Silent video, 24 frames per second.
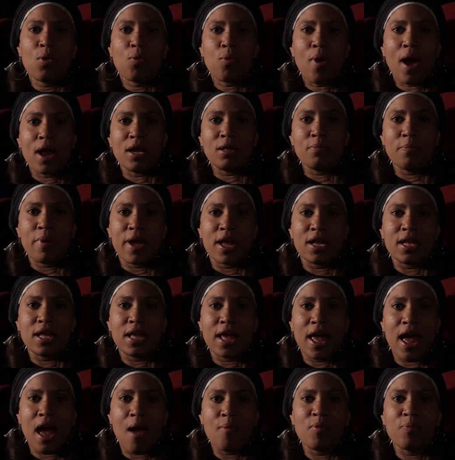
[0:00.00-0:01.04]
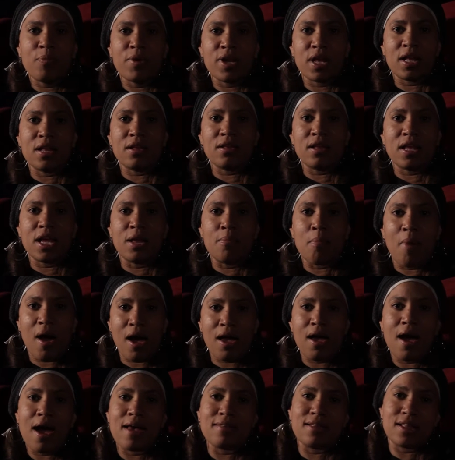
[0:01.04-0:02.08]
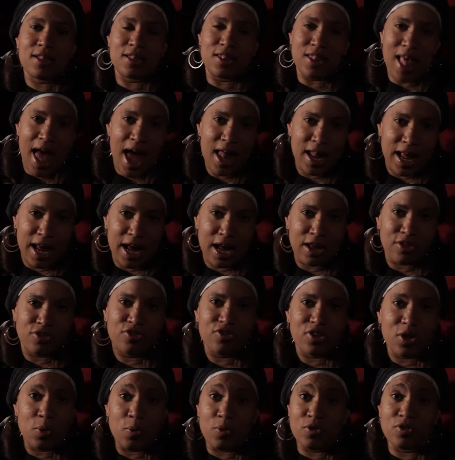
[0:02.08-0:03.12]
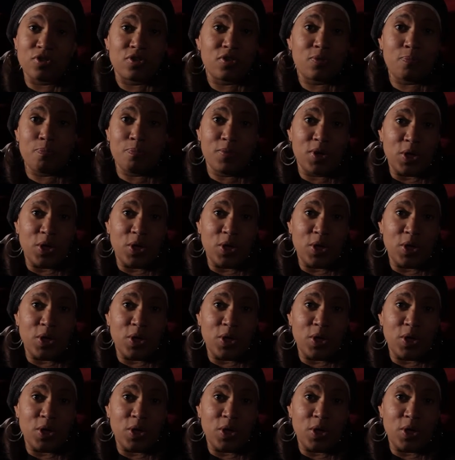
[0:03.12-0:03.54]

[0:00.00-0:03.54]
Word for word: riding pedicabs, but in my eyes at that age, it was just,